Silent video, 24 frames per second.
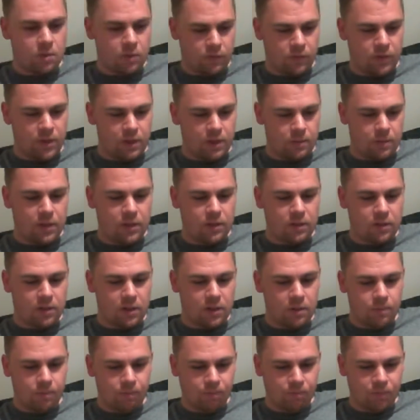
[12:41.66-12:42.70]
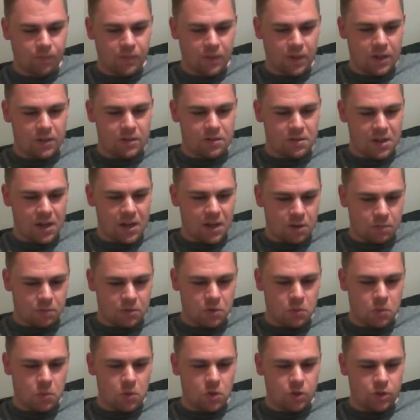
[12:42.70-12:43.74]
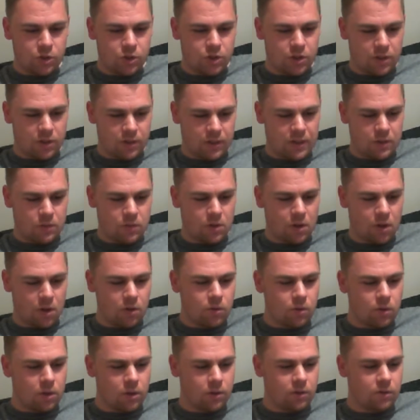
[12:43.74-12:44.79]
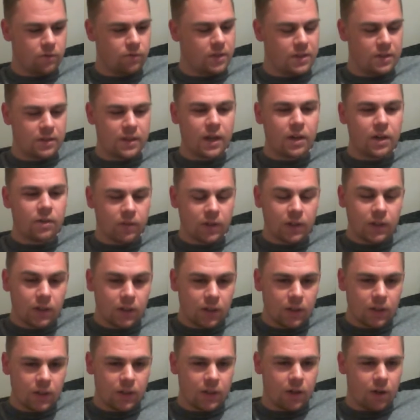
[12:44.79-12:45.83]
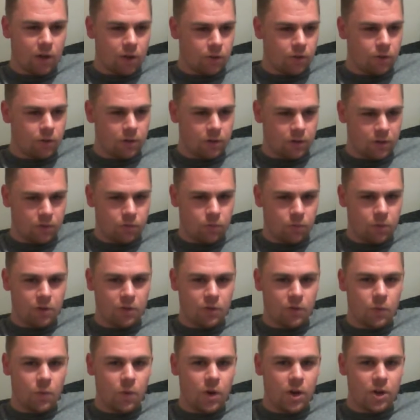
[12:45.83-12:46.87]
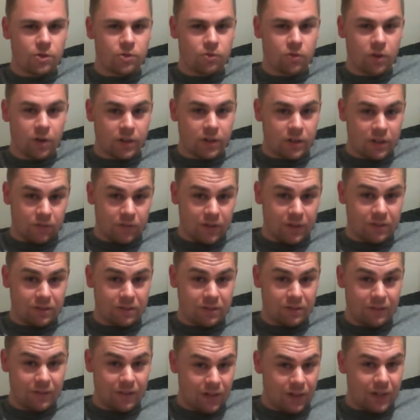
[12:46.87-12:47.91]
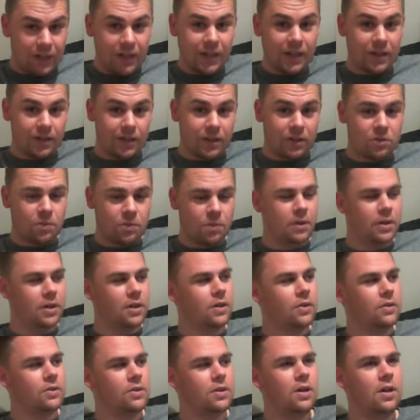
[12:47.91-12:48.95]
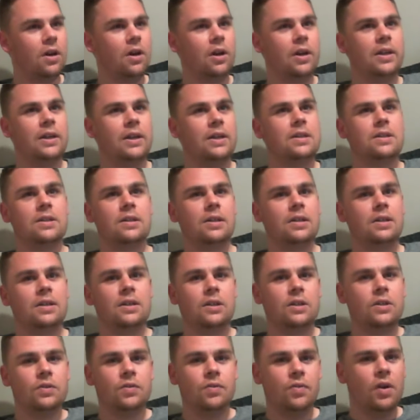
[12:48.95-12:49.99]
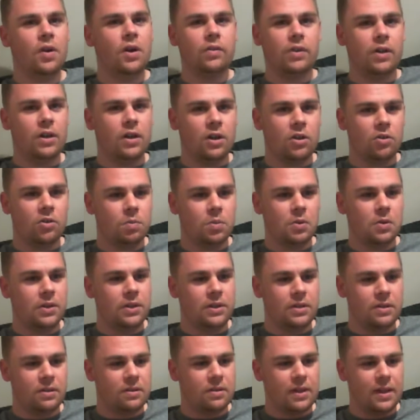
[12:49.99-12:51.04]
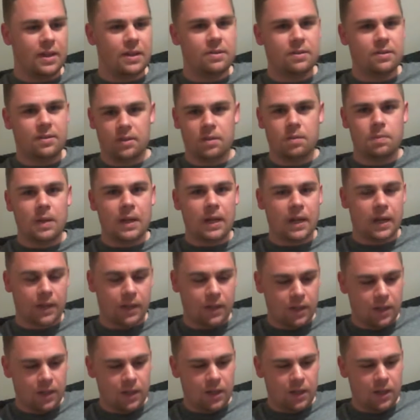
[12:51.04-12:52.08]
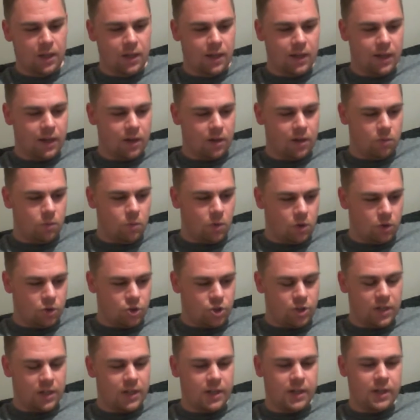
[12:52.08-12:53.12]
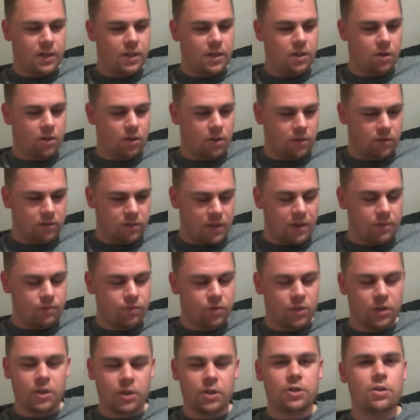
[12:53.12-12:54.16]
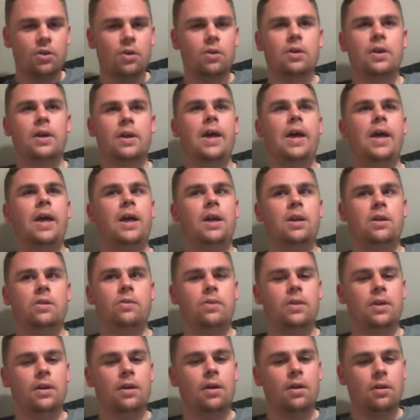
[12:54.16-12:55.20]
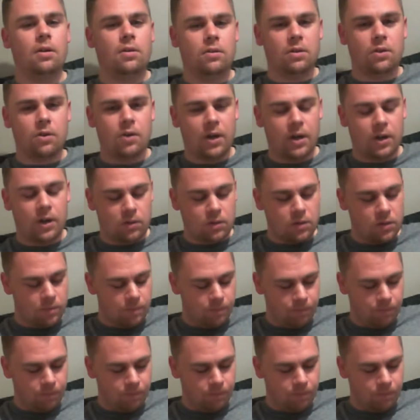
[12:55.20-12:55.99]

with Philip Lindsay. Stayed up to watch, I think it was Oakland v Denver. Oakland have one of the worst run defenses in the league at this point. I was like, I need 5.5 points, it's in the bag. And I watched it, and Denver could not get anything going on the ground.